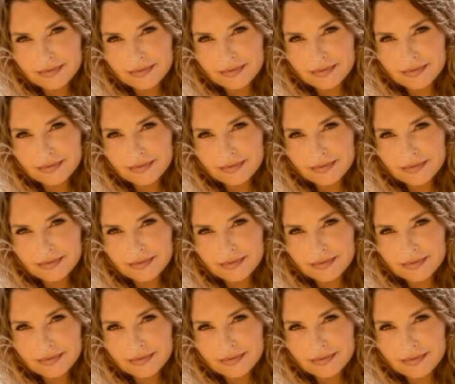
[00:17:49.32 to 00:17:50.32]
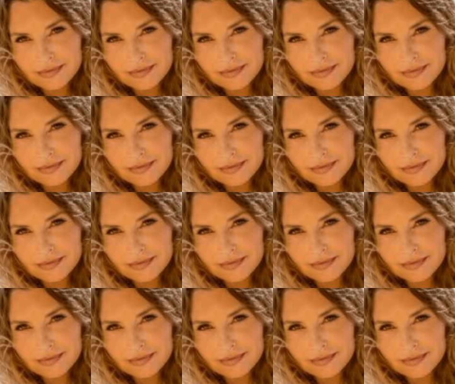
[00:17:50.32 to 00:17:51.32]

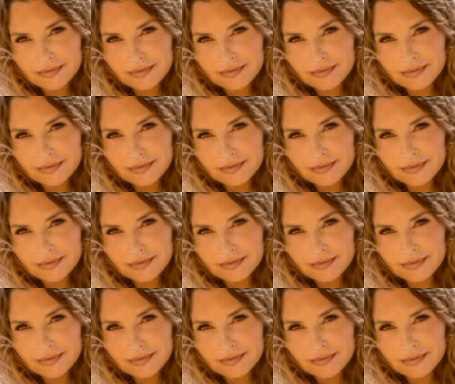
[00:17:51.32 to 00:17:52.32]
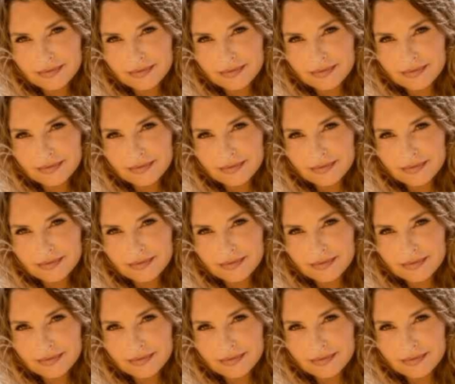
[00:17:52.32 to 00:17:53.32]

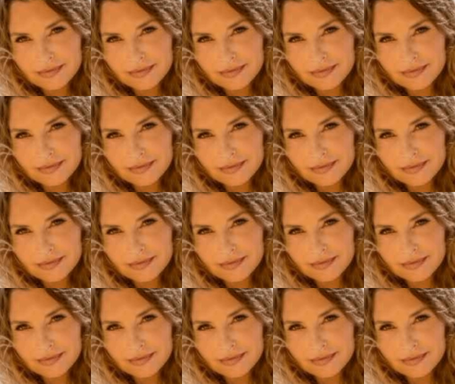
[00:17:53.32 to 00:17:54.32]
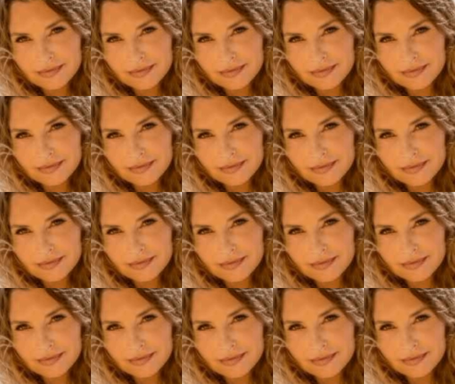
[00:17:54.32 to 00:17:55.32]

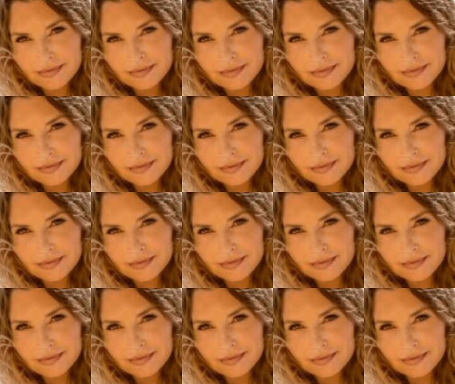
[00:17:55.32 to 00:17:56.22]
[no speech]